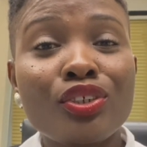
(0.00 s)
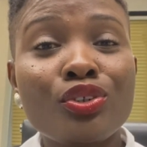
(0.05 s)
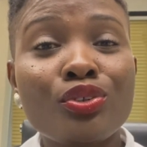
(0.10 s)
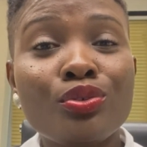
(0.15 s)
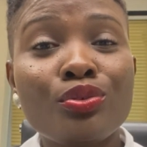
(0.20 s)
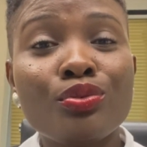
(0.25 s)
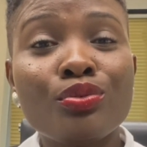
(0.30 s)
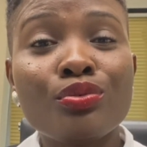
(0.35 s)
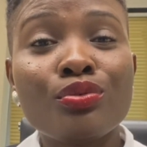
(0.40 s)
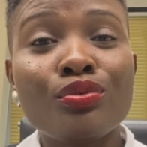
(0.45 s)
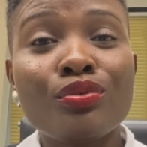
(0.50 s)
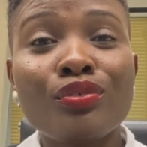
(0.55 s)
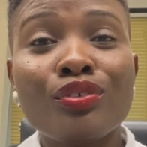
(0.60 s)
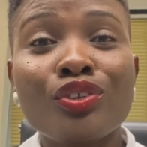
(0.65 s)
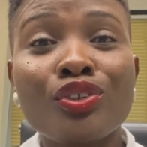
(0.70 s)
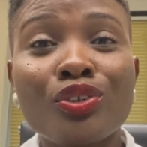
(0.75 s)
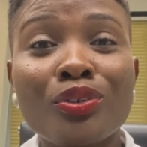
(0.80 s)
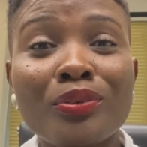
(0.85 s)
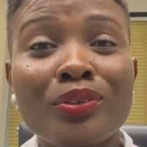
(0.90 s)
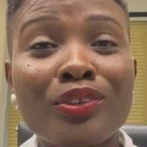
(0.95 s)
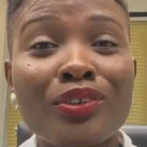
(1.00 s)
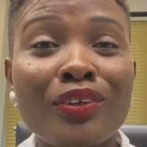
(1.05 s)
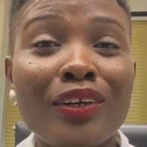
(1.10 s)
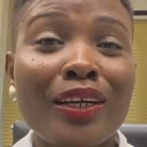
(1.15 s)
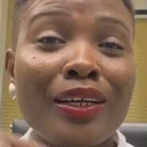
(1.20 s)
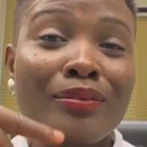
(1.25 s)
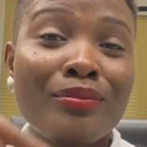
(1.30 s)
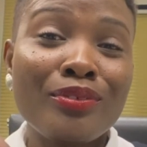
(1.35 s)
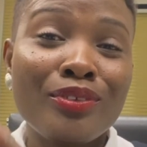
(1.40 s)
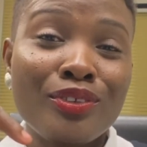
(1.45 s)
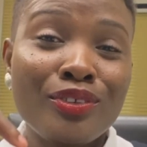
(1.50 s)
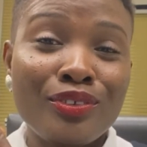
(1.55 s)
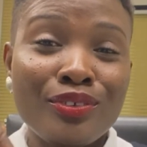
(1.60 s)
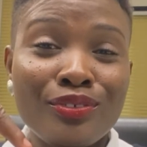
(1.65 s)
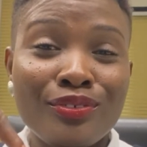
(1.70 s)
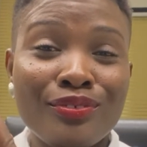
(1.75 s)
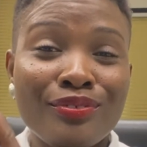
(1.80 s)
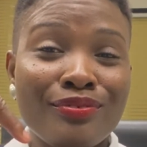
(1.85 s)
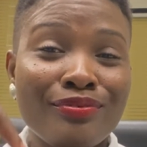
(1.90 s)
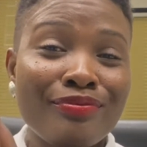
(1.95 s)
to subscribe
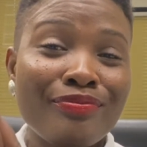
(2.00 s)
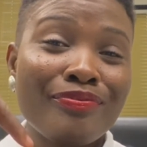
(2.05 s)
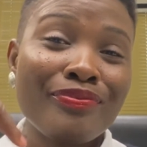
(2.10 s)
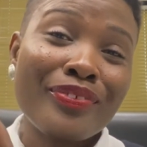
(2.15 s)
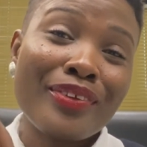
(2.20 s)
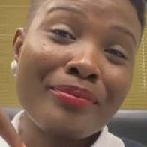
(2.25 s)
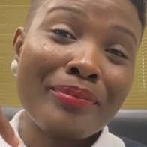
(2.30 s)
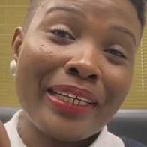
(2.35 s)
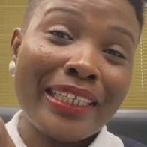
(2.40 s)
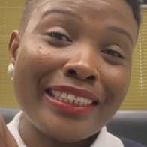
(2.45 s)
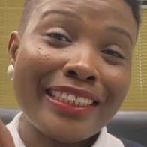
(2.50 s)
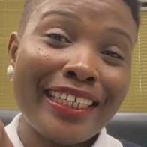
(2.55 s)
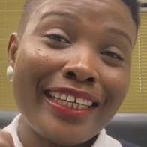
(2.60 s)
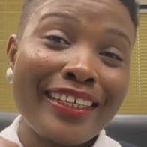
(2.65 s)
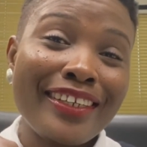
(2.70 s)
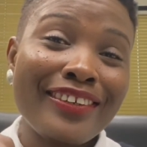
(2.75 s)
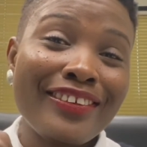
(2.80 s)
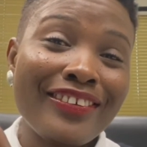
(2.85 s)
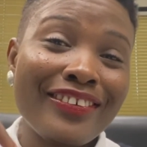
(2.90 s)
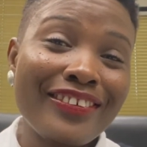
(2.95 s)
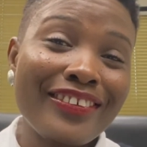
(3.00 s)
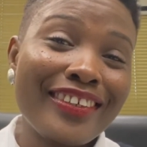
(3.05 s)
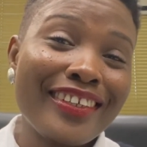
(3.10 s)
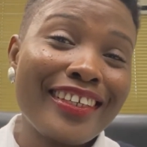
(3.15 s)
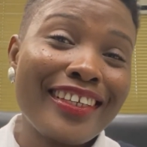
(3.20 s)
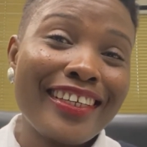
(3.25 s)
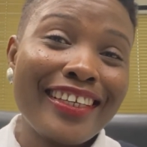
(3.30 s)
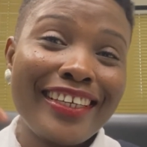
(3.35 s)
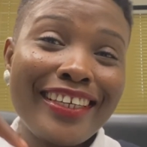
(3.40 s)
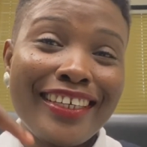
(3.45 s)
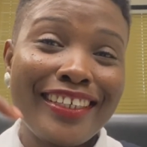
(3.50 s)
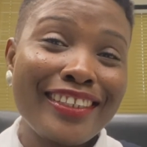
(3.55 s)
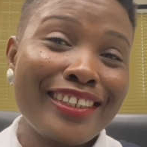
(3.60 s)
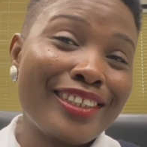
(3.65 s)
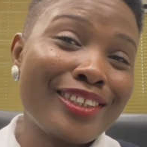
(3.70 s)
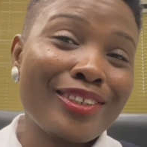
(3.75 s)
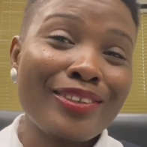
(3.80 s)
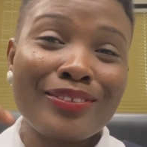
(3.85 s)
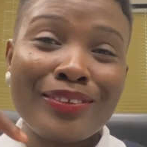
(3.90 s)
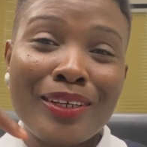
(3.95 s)
to my channel. Hit the
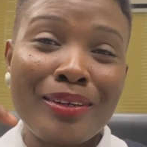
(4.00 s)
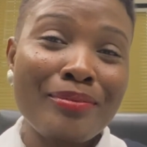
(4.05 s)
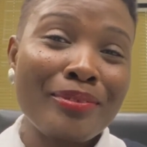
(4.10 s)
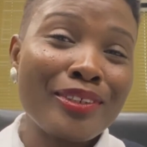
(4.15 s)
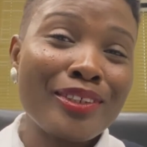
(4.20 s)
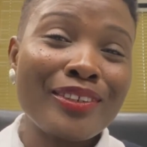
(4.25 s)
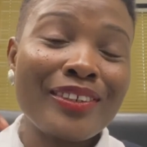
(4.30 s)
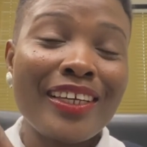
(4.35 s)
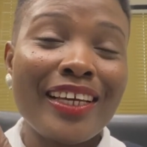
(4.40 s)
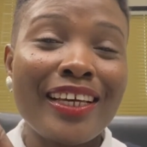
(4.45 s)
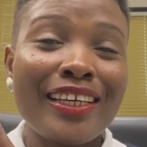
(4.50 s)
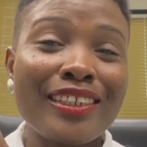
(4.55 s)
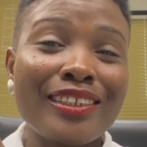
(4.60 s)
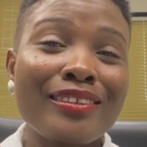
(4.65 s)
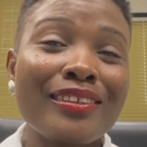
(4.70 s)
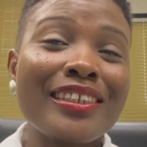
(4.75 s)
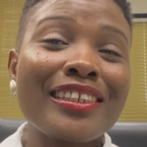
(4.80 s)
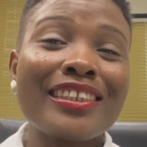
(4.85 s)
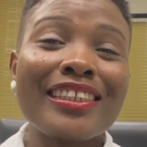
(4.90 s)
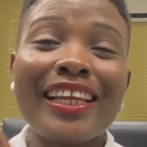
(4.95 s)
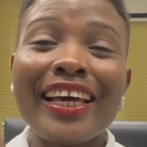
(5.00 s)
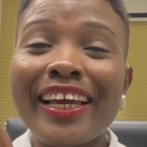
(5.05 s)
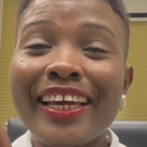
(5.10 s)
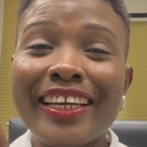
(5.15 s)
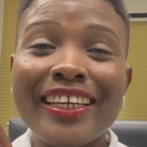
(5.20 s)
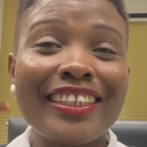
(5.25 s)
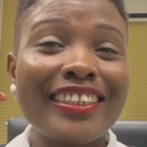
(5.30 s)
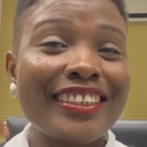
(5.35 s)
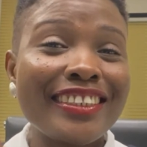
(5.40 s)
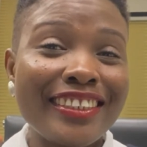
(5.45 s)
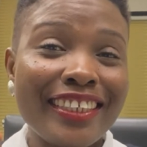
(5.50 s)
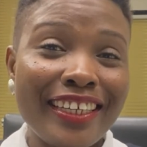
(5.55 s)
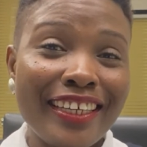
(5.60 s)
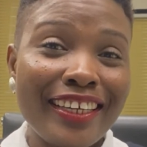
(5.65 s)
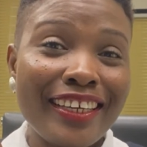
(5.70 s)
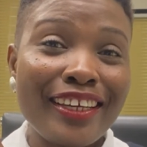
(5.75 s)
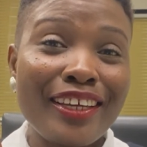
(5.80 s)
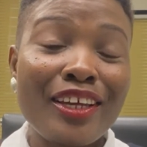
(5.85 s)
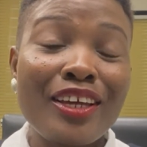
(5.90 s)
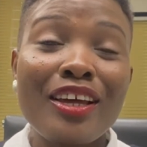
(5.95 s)
subscribe button, guys. Please like,
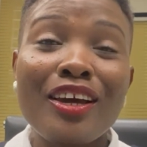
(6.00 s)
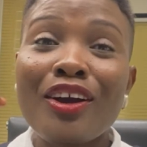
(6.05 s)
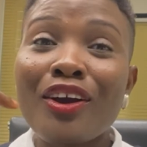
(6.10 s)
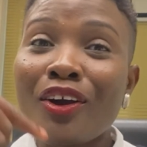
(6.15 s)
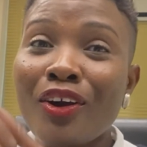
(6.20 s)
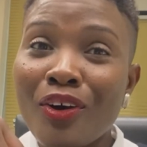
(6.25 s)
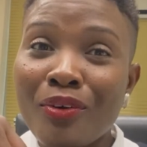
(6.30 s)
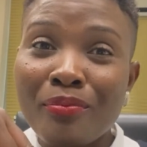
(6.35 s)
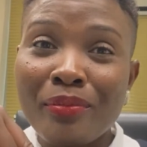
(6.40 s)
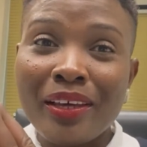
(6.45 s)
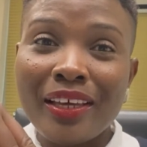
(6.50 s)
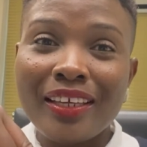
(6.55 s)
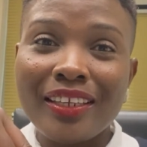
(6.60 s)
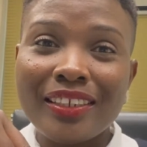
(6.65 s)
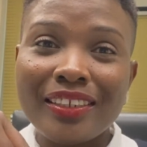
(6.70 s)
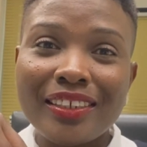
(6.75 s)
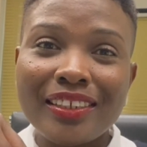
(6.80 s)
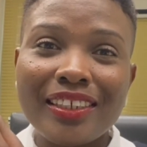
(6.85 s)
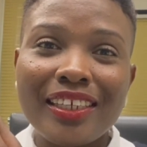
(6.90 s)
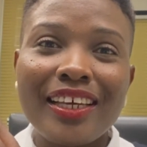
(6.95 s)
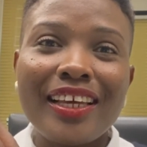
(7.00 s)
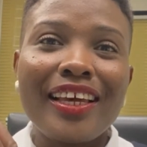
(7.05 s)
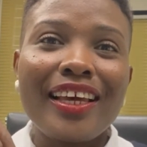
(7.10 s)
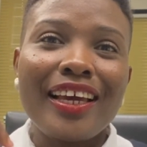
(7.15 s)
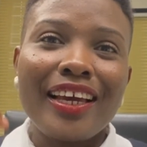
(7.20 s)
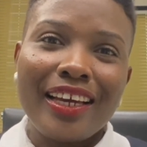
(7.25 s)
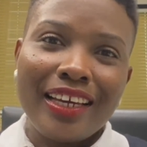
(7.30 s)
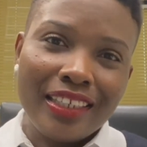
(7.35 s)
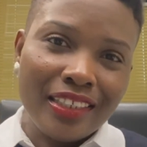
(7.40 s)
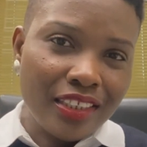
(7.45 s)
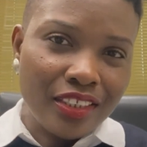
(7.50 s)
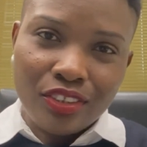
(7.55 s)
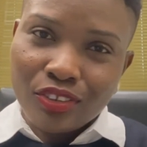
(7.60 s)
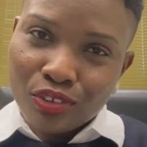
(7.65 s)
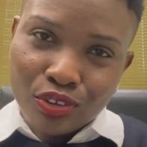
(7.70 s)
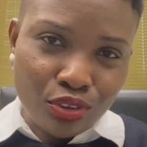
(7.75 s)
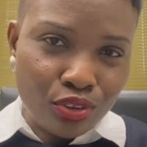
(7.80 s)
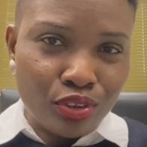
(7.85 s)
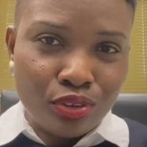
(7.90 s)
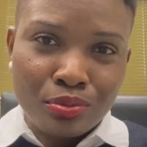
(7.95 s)
share, comment. I need
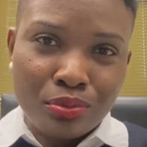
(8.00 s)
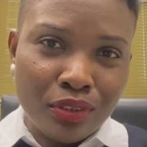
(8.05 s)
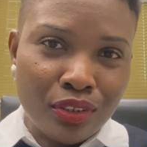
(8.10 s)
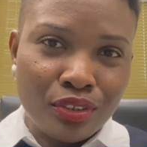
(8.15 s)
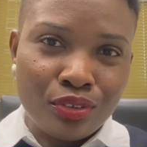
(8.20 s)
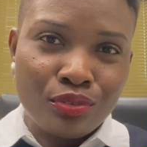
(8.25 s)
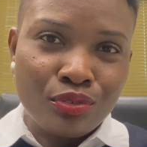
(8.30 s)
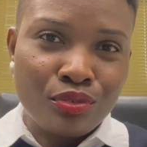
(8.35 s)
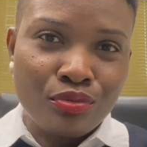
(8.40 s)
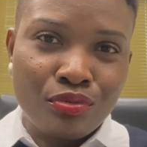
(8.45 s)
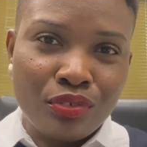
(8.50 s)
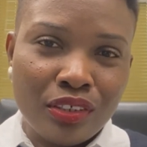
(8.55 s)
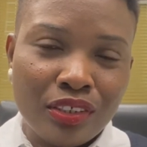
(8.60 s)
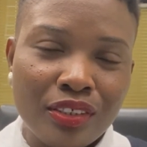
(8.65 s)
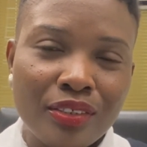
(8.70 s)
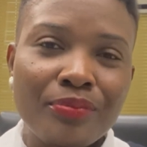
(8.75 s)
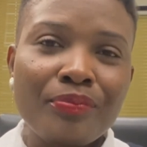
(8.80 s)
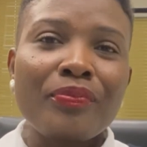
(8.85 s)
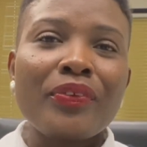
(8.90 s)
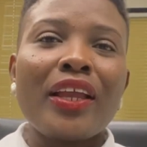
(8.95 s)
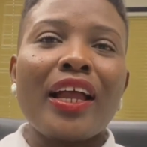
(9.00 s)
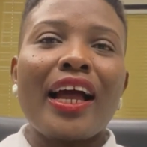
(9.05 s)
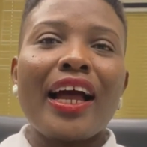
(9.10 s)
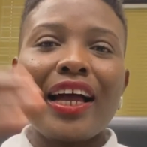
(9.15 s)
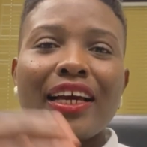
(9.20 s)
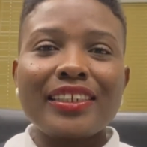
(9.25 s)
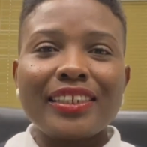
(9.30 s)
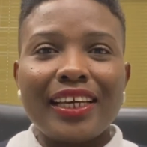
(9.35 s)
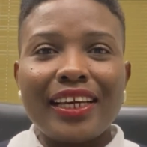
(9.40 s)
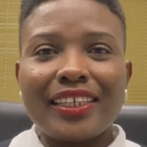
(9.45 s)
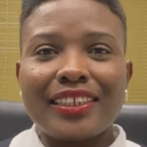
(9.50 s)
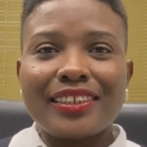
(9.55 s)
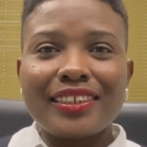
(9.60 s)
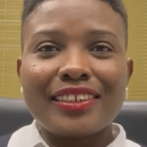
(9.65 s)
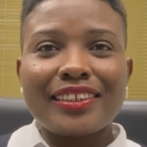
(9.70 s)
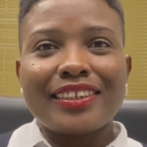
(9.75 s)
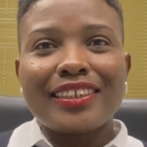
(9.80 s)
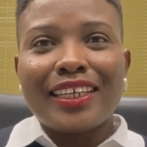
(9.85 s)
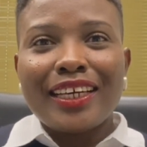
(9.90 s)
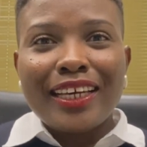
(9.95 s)
us to spread the good word. And
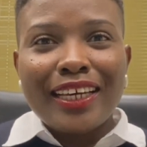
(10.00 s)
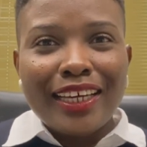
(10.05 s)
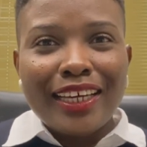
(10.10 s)
yes,